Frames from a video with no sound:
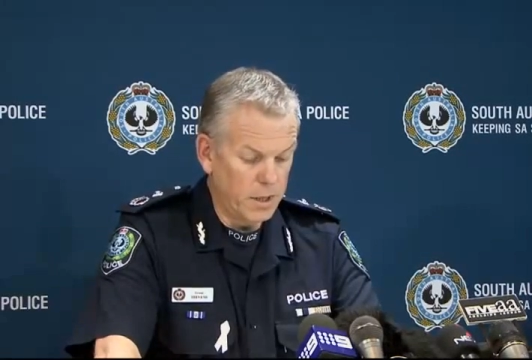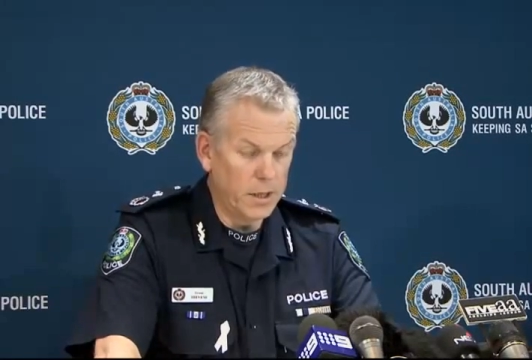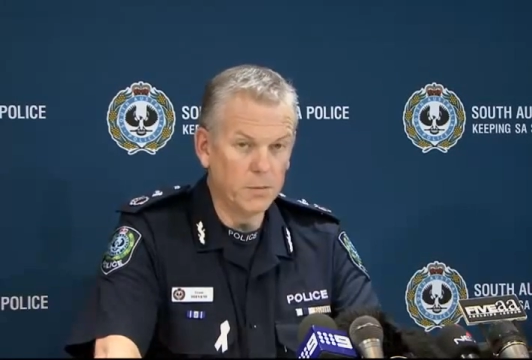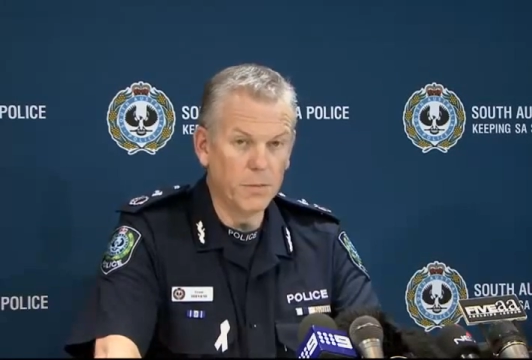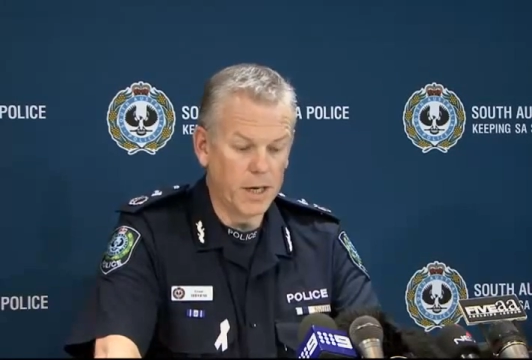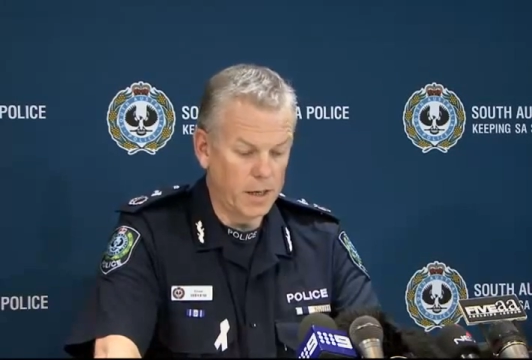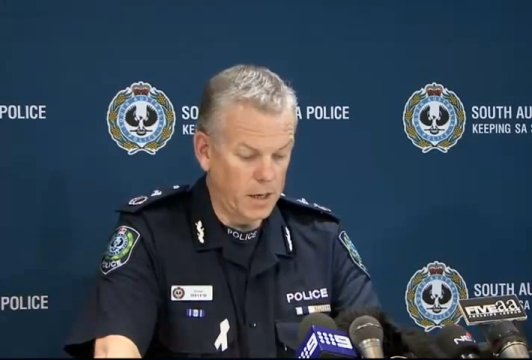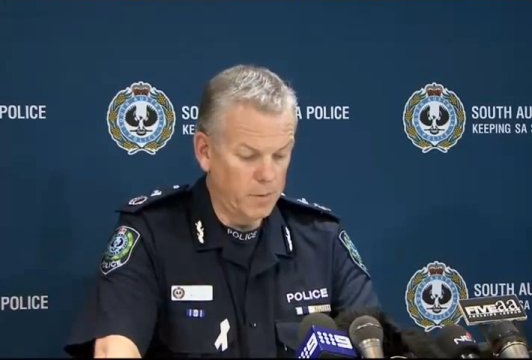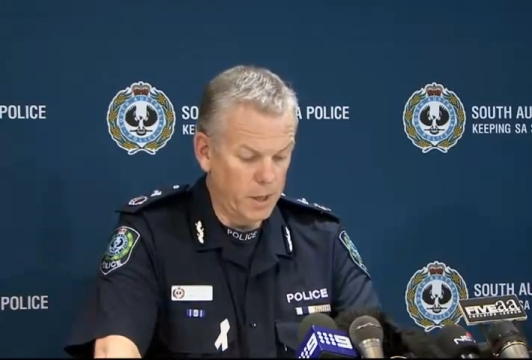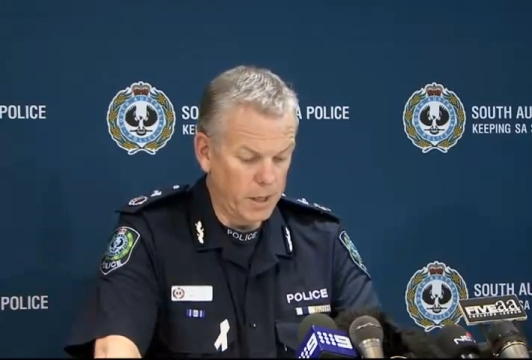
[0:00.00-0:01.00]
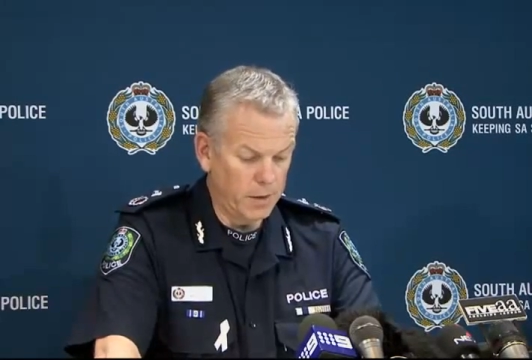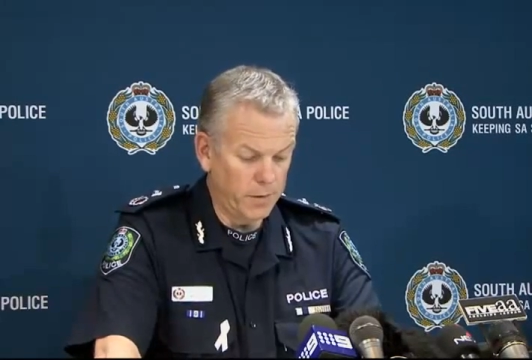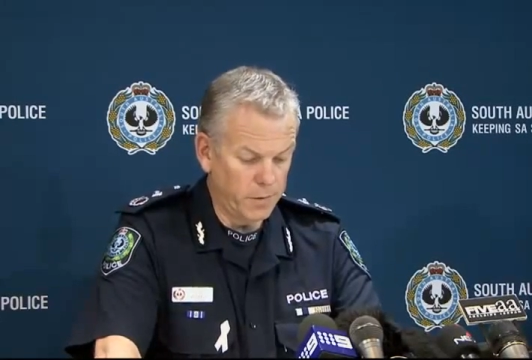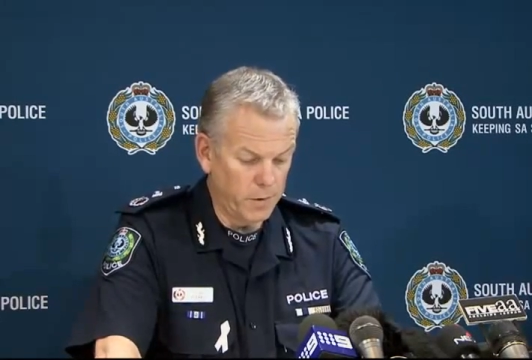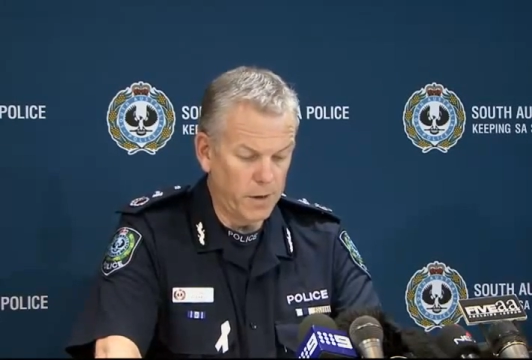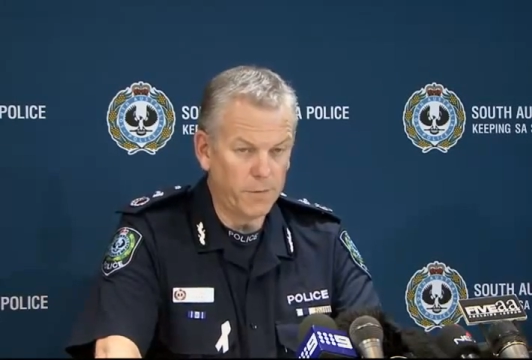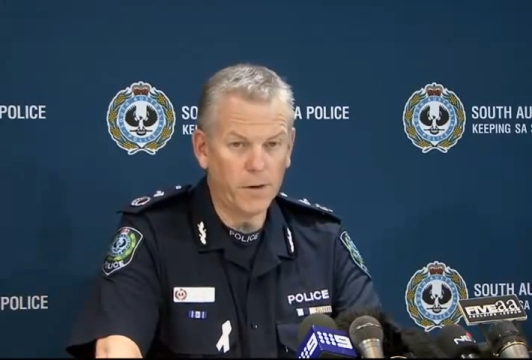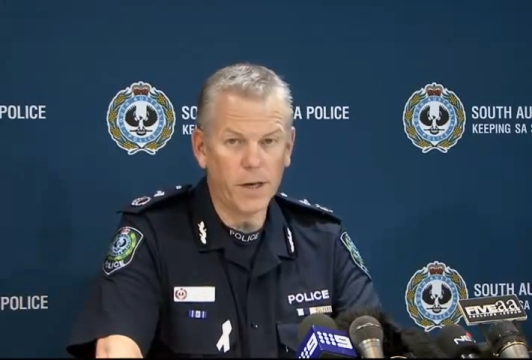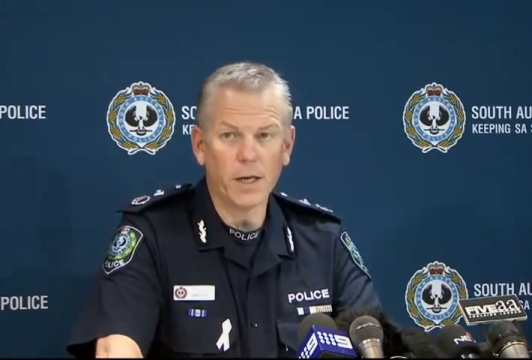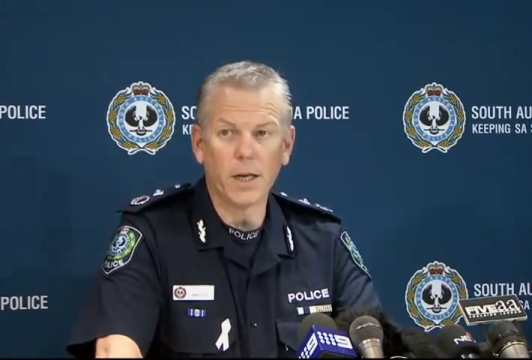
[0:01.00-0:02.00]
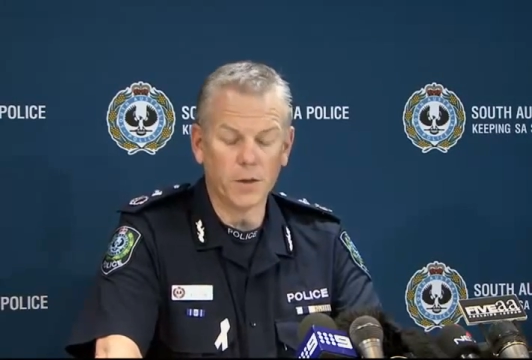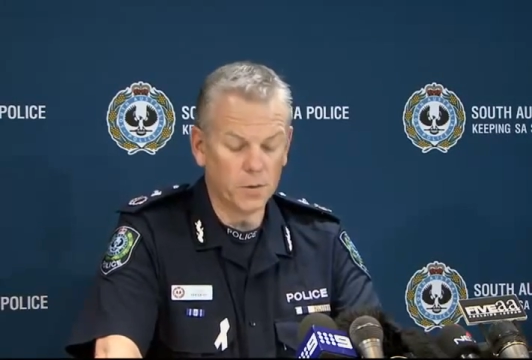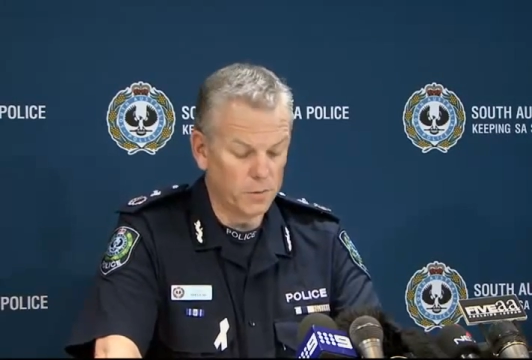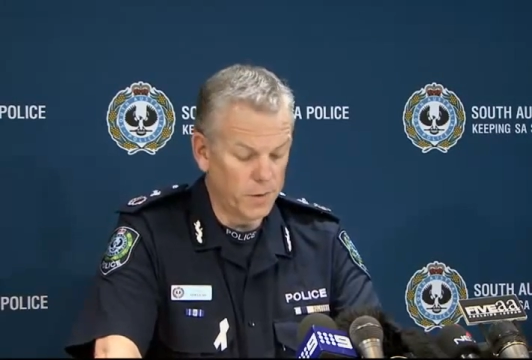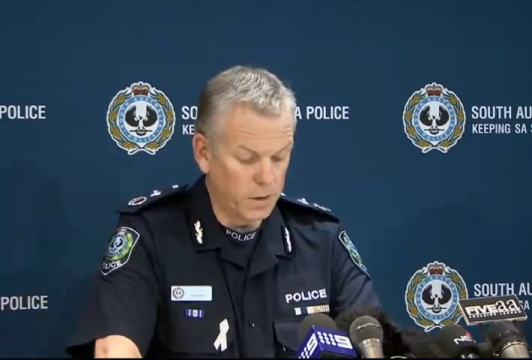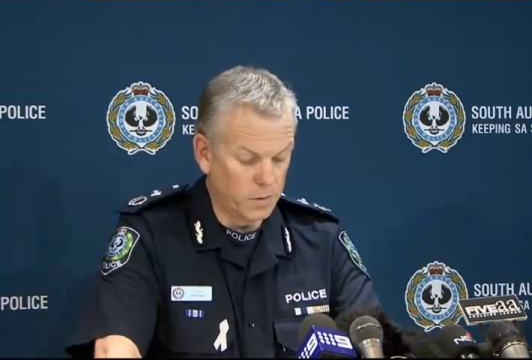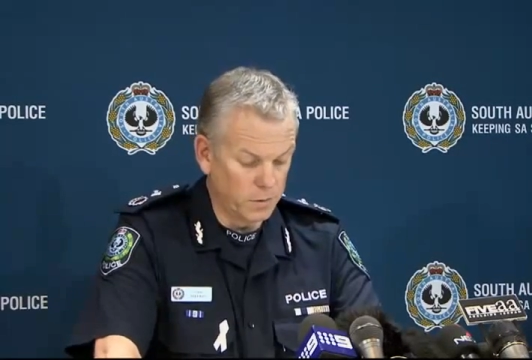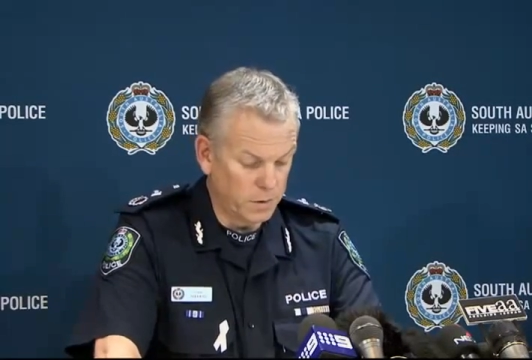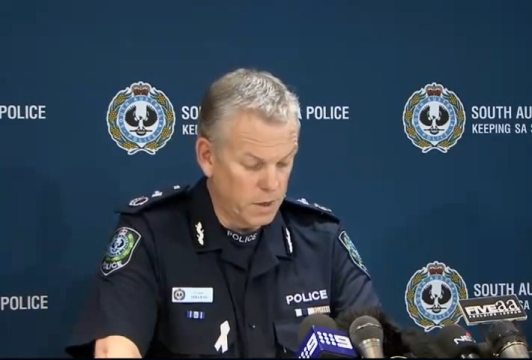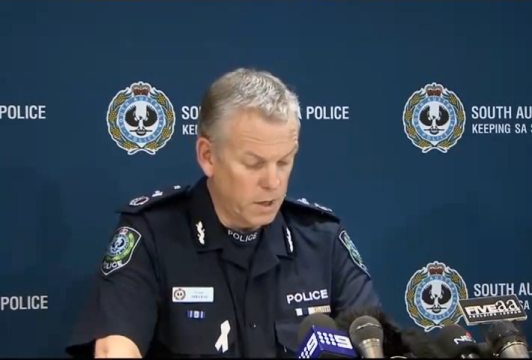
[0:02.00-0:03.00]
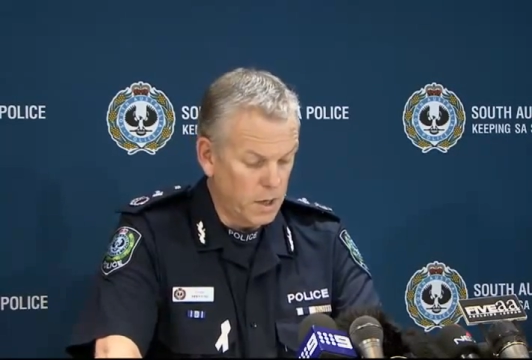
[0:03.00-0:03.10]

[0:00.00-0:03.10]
These men are believed to have fled in two vehicles,